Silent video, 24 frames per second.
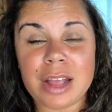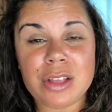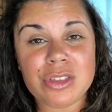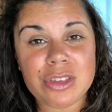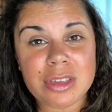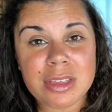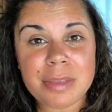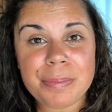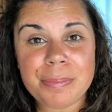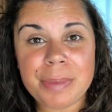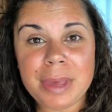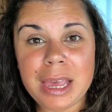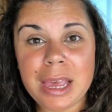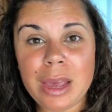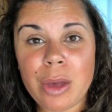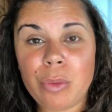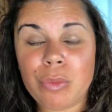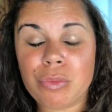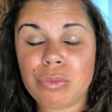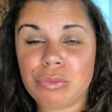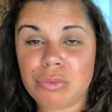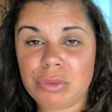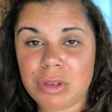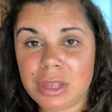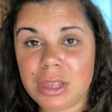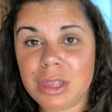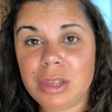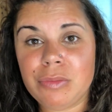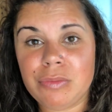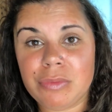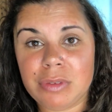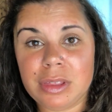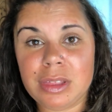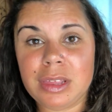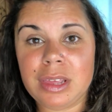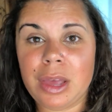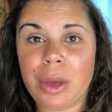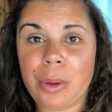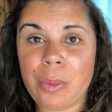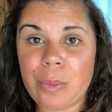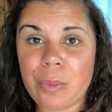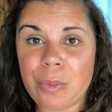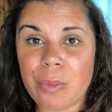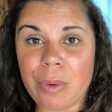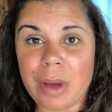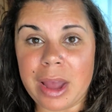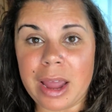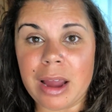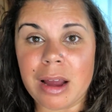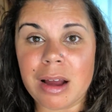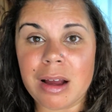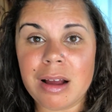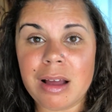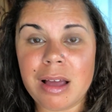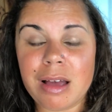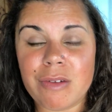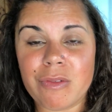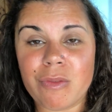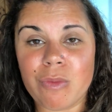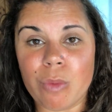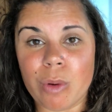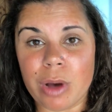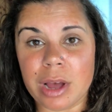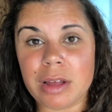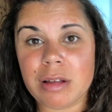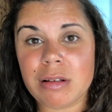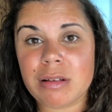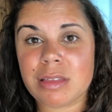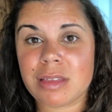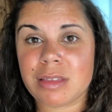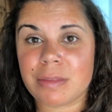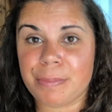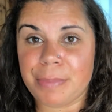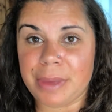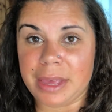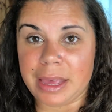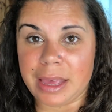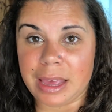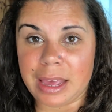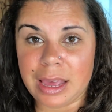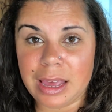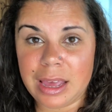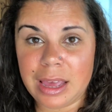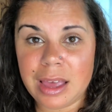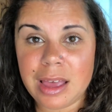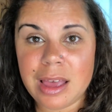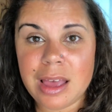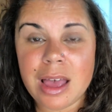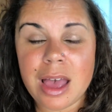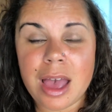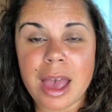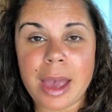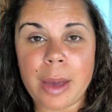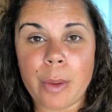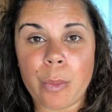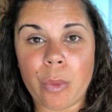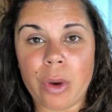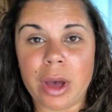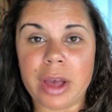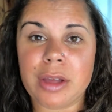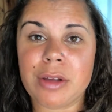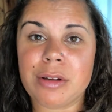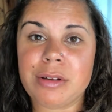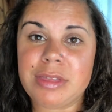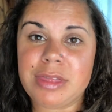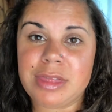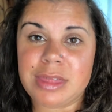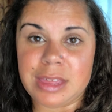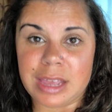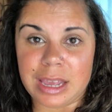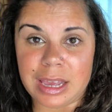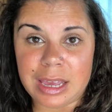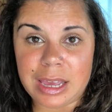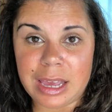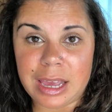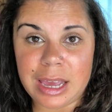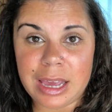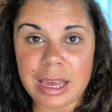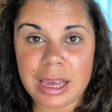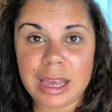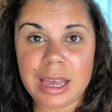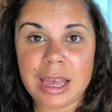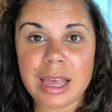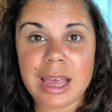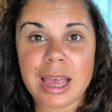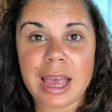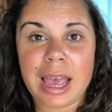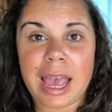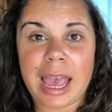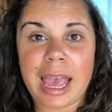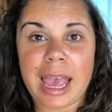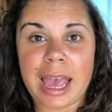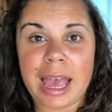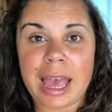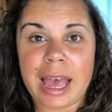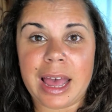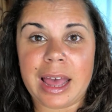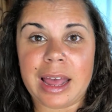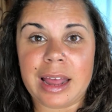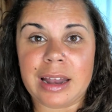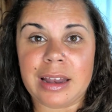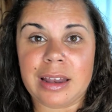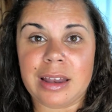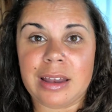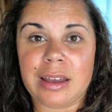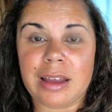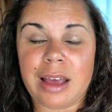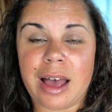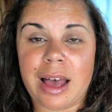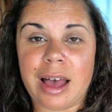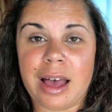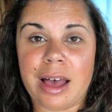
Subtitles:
just being really, really aware of what you're speaking and what you're thinking, and